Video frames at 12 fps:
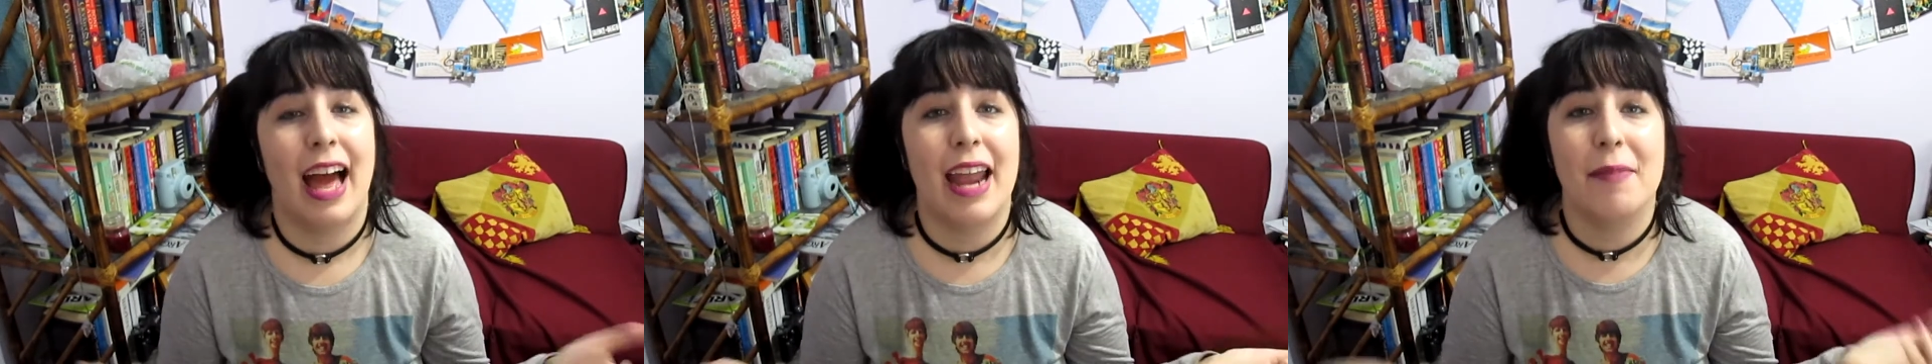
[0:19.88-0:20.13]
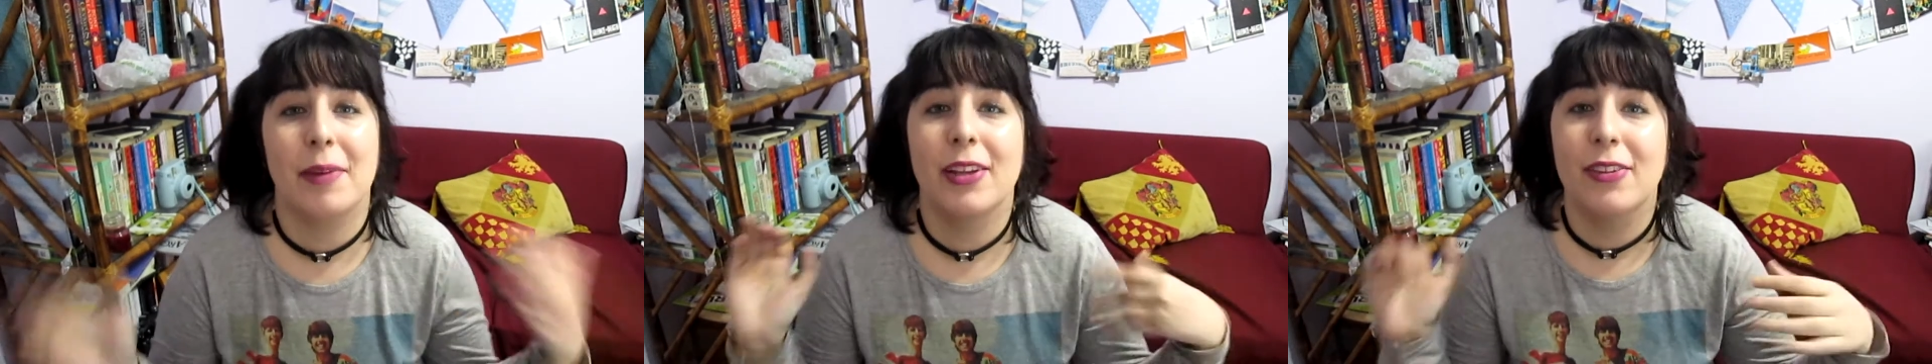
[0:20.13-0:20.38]
And
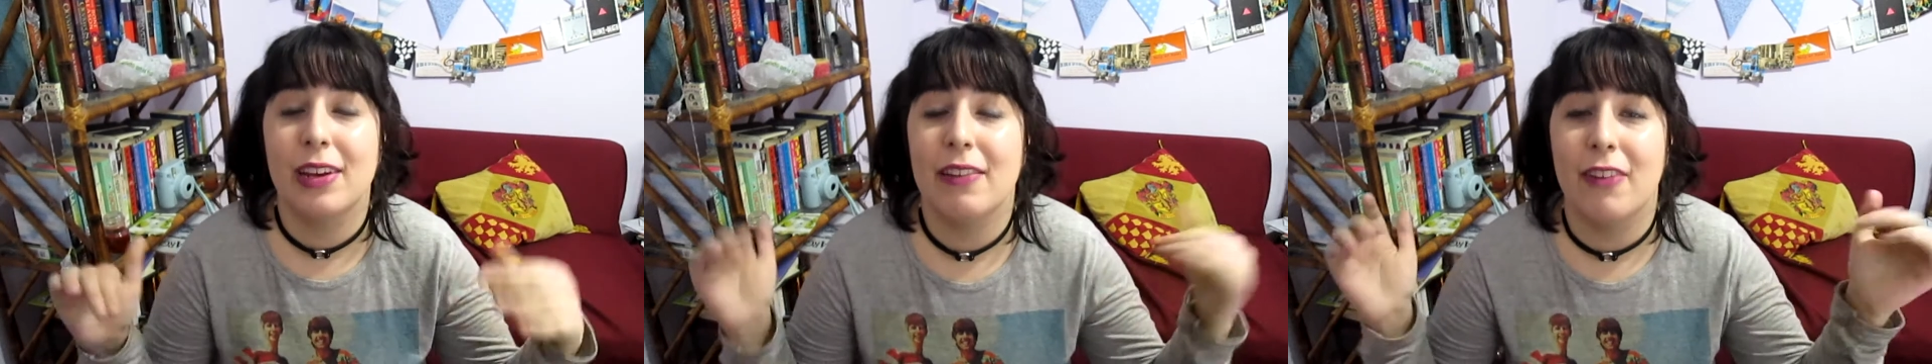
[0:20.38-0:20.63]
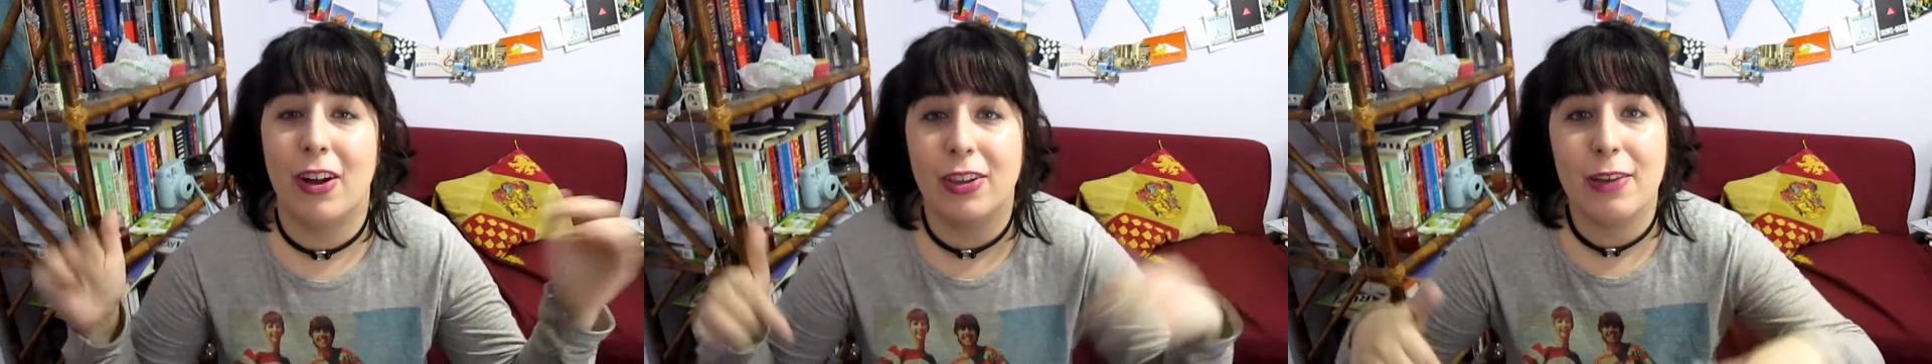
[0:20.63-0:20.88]
I'm going to leave
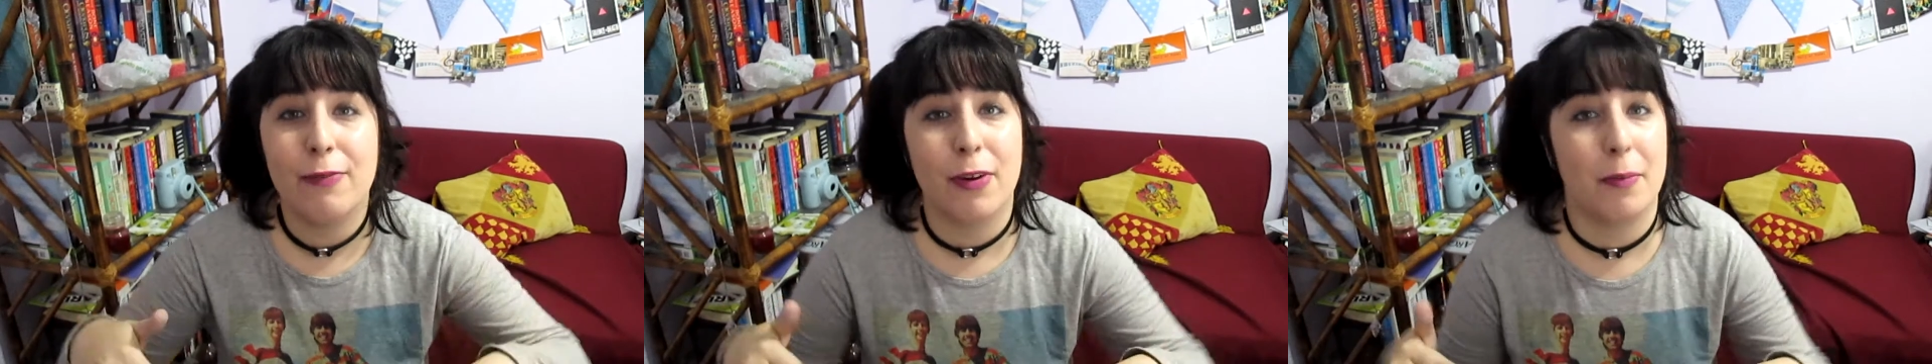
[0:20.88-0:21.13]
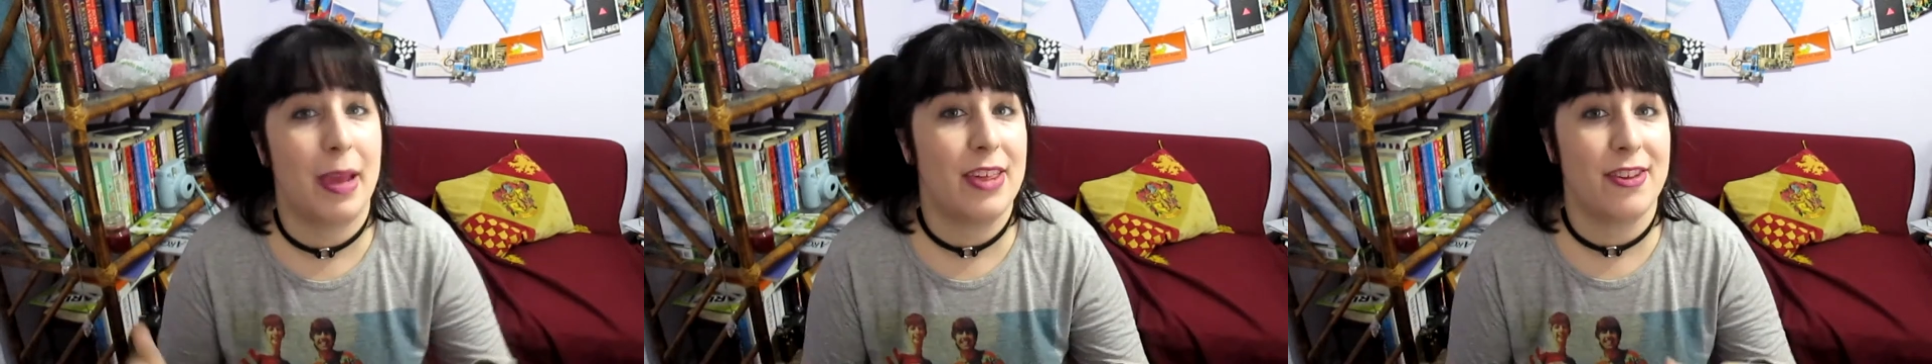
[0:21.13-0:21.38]
all the
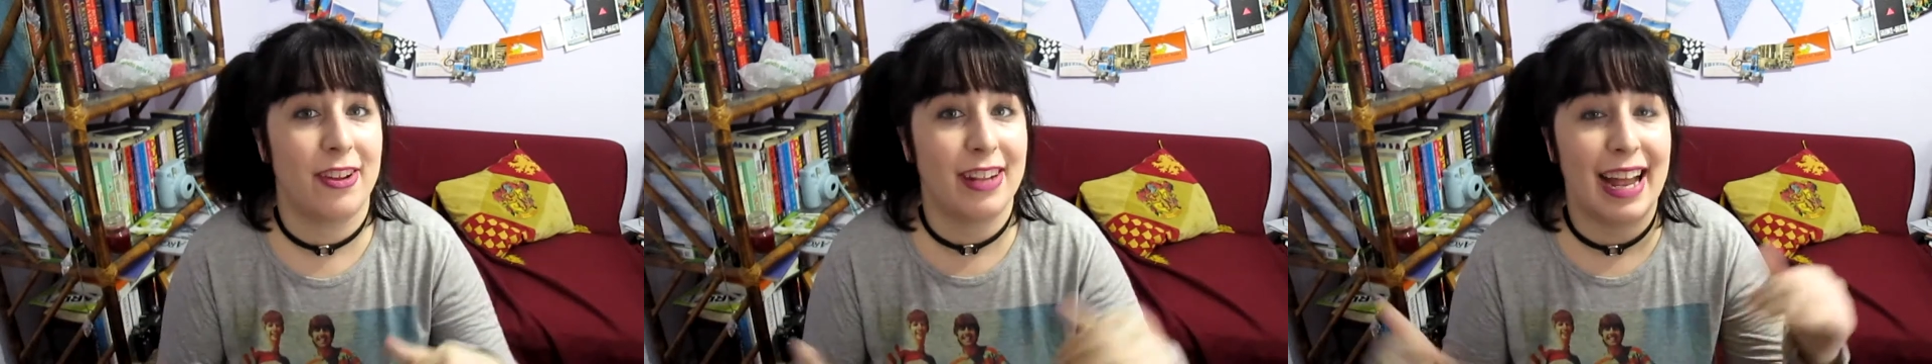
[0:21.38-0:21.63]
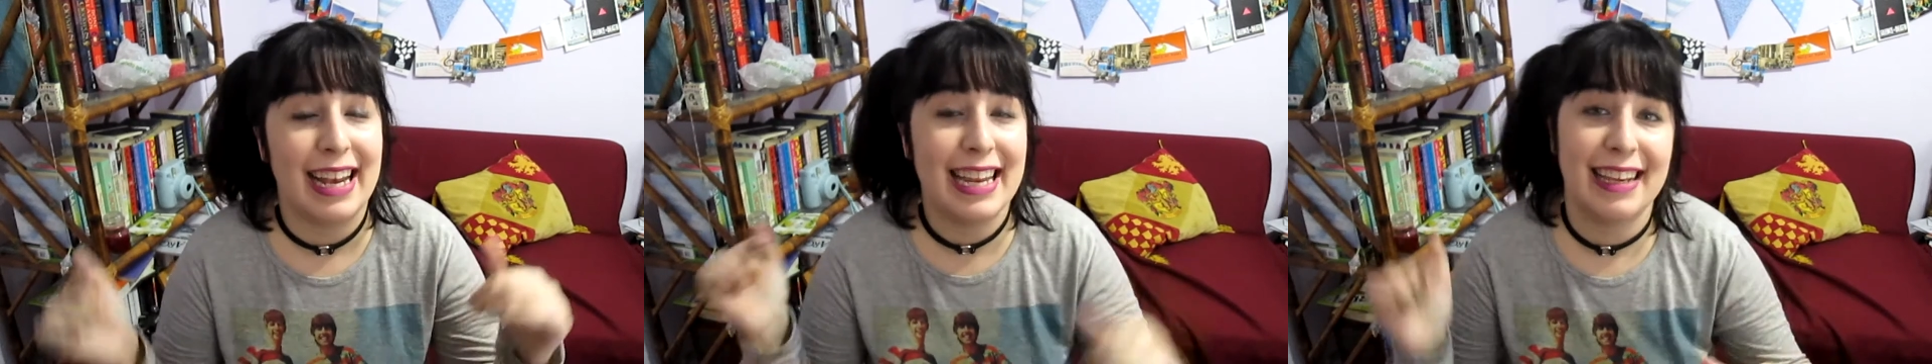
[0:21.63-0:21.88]
information
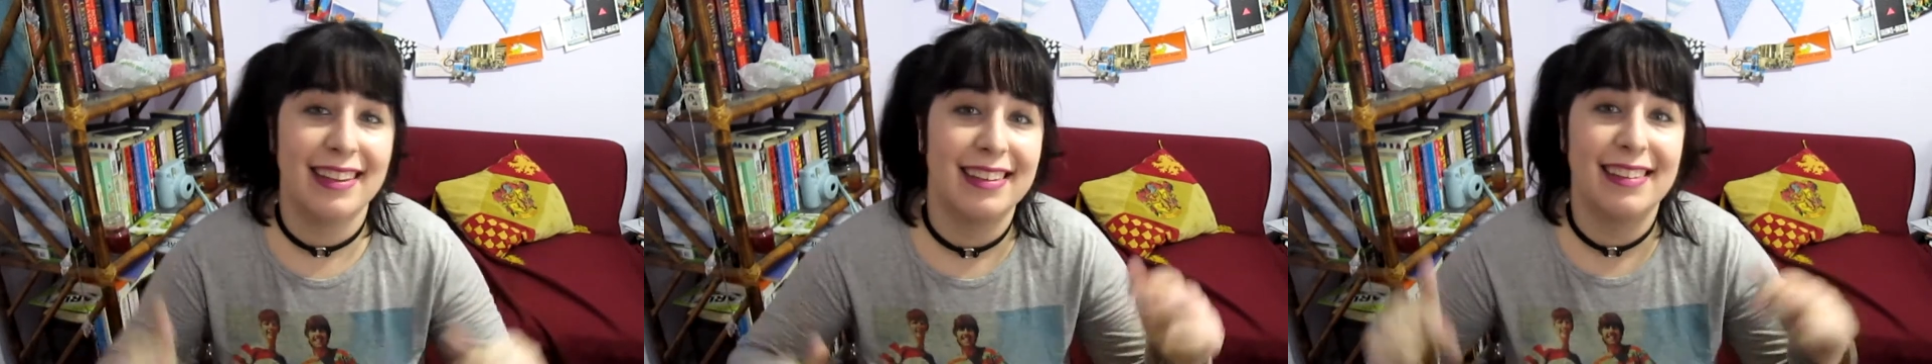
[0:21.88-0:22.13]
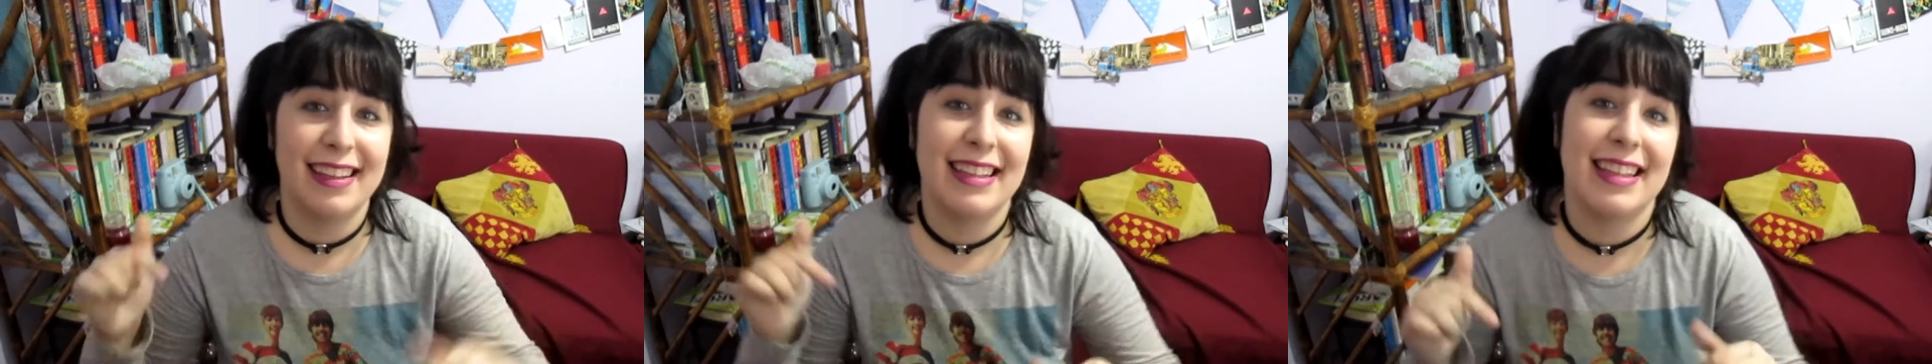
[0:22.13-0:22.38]
and
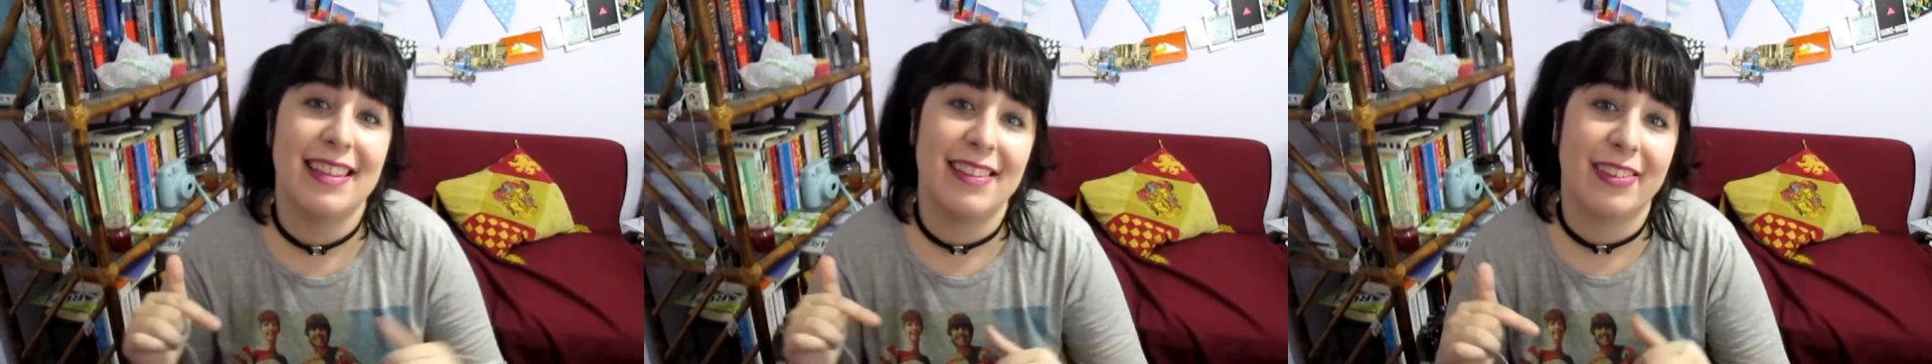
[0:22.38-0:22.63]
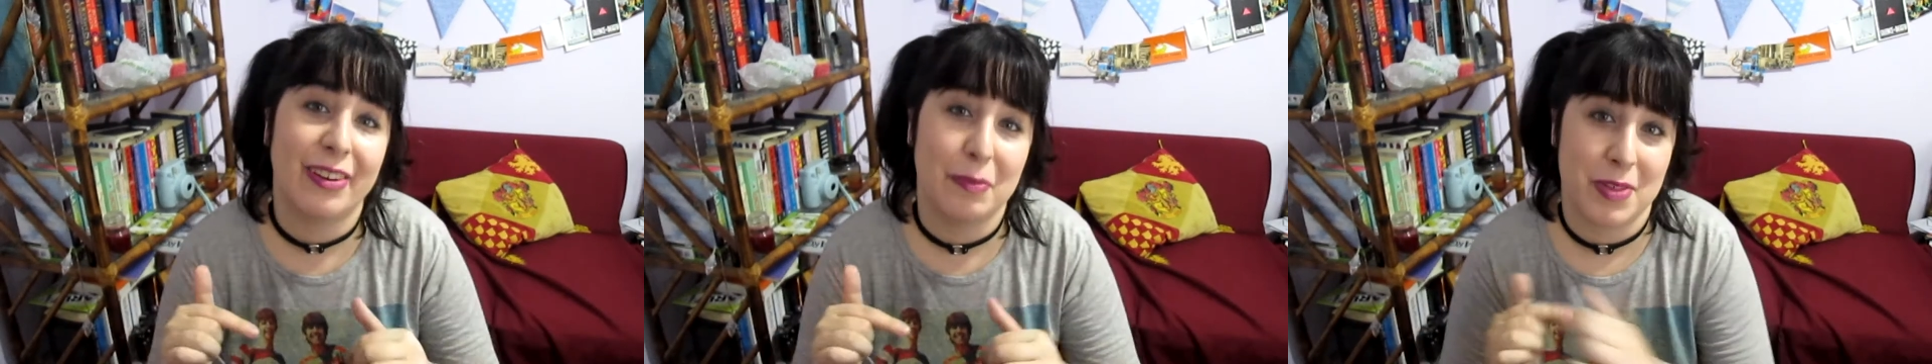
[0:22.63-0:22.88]
links in the
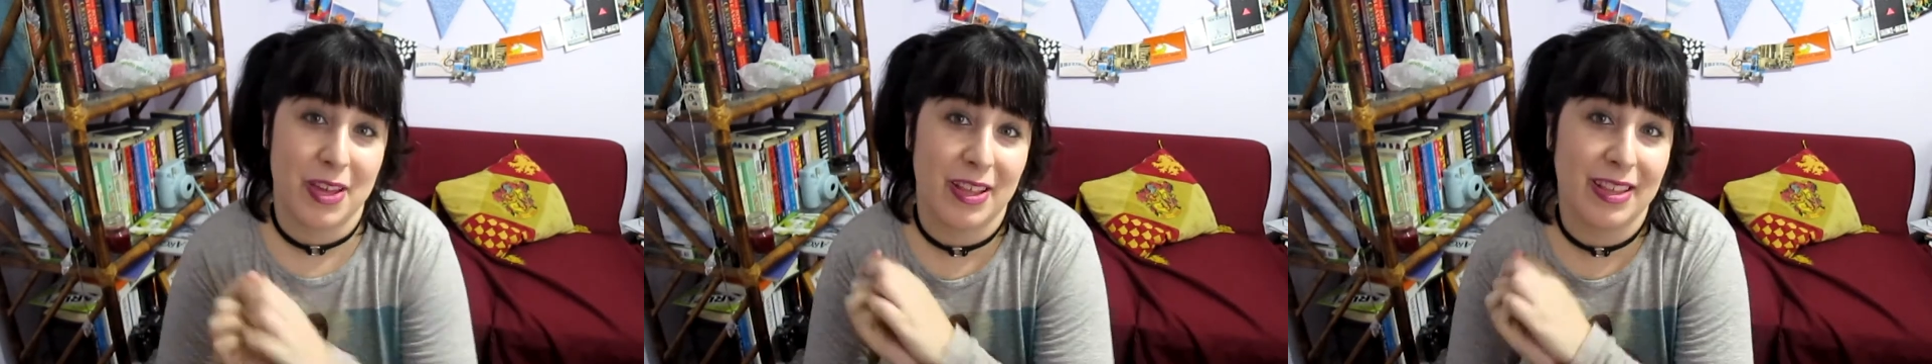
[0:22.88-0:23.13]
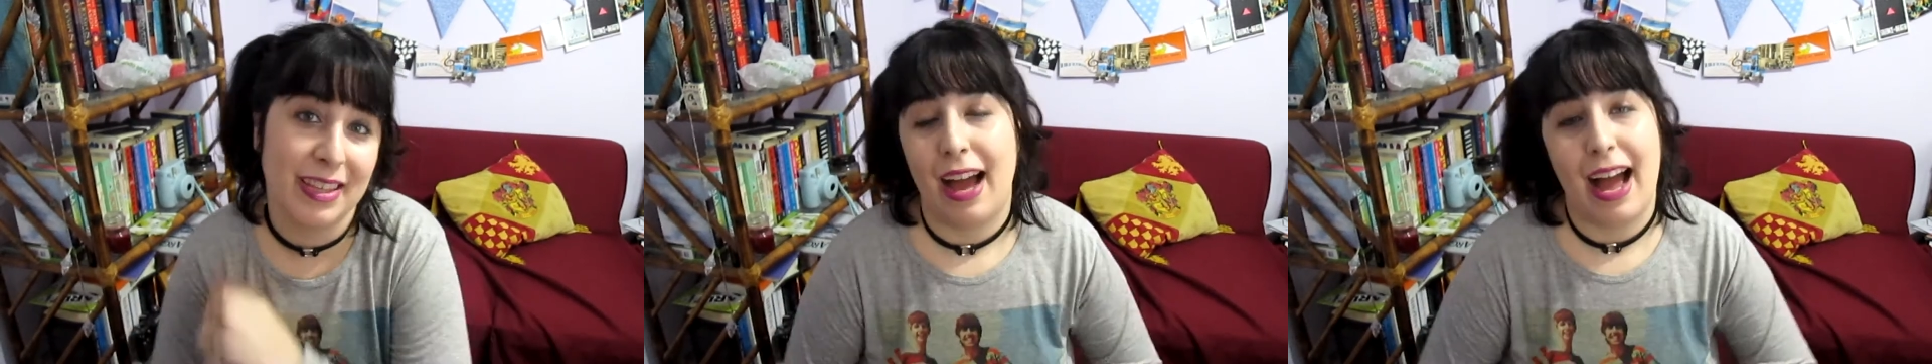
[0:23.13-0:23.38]

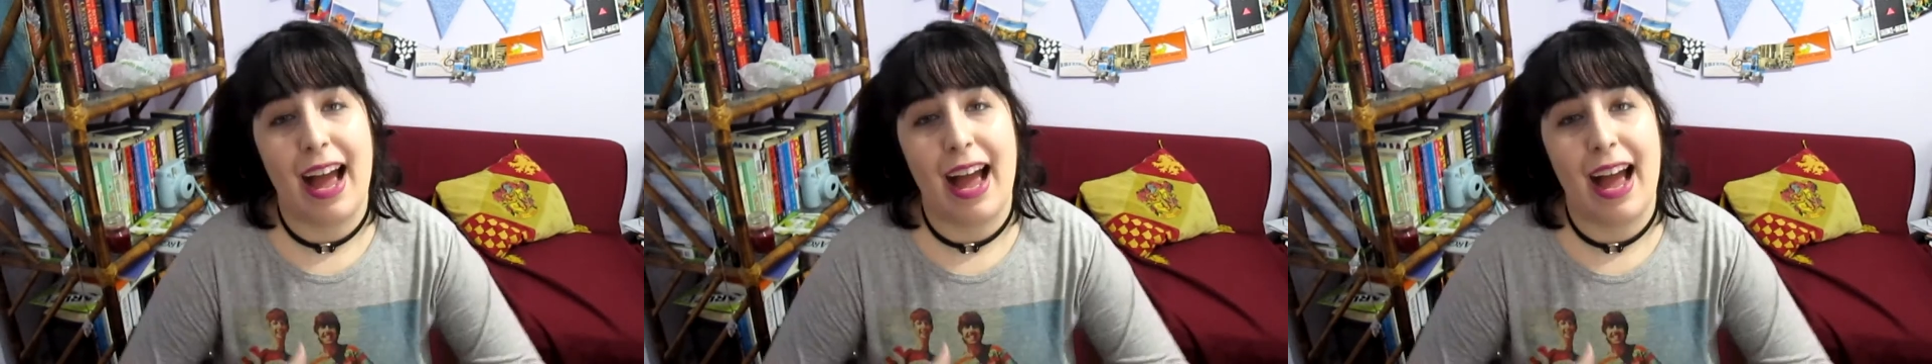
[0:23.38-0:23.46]
description.